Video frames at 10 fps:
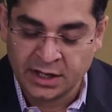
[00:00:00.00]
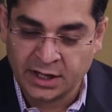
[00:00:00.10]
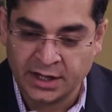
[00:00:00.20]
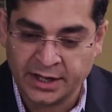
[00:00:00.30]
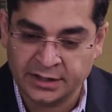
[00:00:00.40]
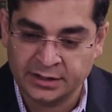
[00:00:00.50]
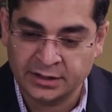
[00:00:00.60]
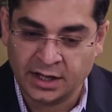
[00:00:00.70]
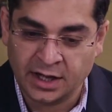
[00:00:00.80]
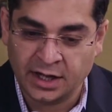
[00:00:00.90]

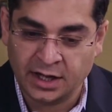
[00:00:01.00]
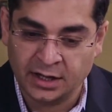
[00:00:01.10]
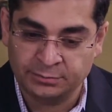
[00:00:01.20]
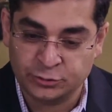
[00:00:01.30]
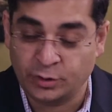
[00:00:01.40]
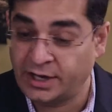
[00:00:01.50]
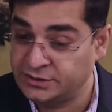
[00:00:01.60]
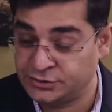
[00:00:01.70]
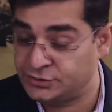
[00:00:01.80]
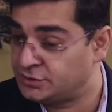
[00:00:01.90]
And so I
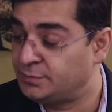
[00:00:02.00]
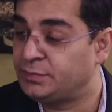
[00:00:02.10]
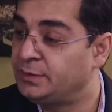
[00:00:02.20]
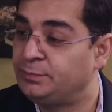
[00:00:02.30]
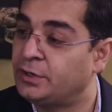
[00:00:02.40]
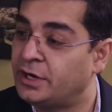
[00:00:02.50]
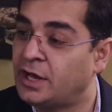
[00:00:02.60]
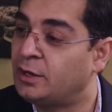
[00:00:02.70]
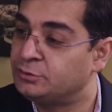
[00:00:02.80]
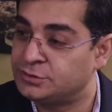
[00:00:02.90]
just simply put it
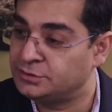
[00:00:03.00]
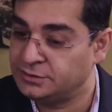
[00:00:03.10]
out,